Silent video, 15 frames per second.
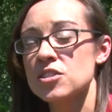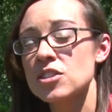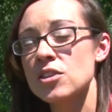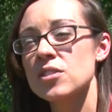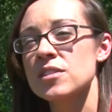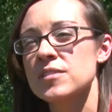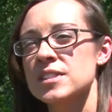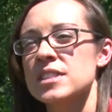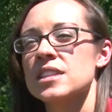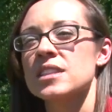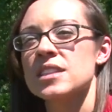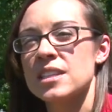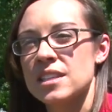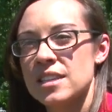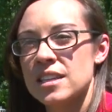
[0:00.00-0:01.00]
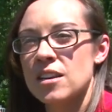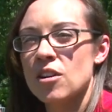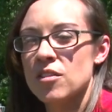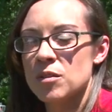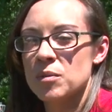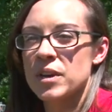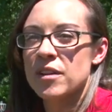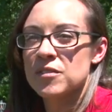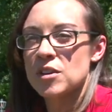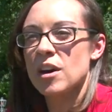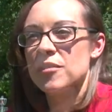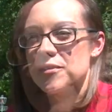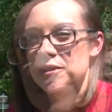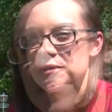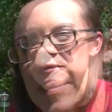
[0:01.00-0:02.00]
show you the facility and all that we have to
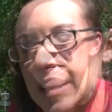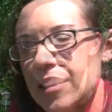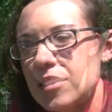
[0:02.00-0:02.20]
offer.